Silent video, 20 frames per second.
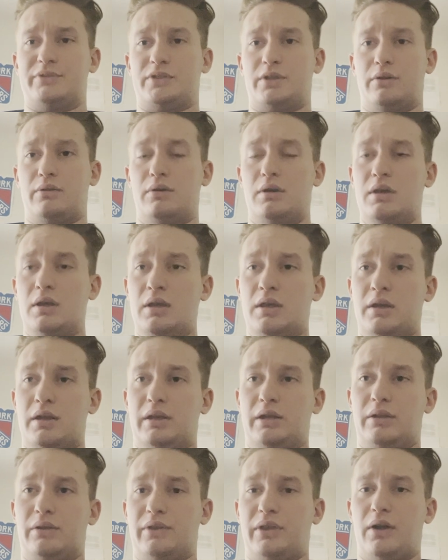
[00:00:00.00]
So,
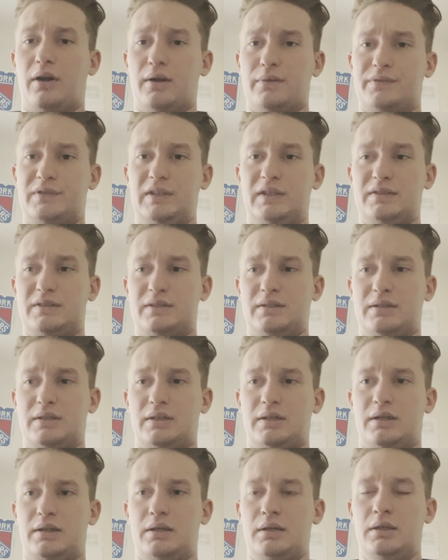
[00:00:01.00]
you know, the
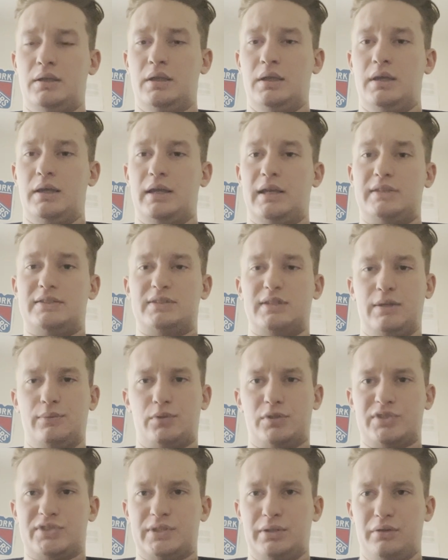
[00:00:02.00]
offseason,
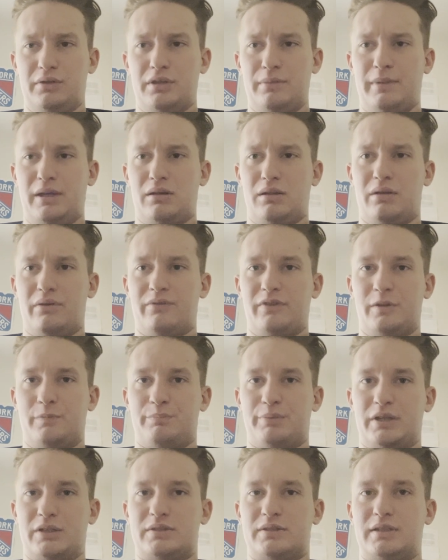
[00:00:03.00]
we're still in the middle of it,
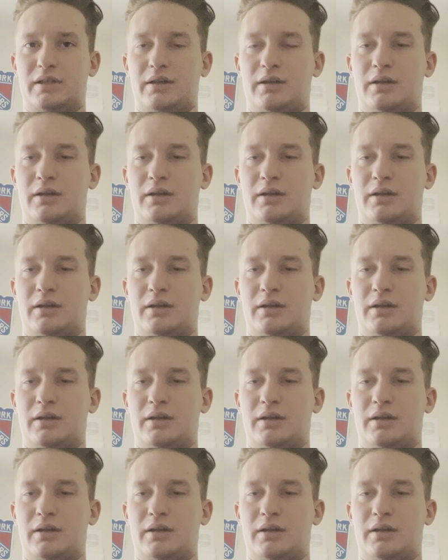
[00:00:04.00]
but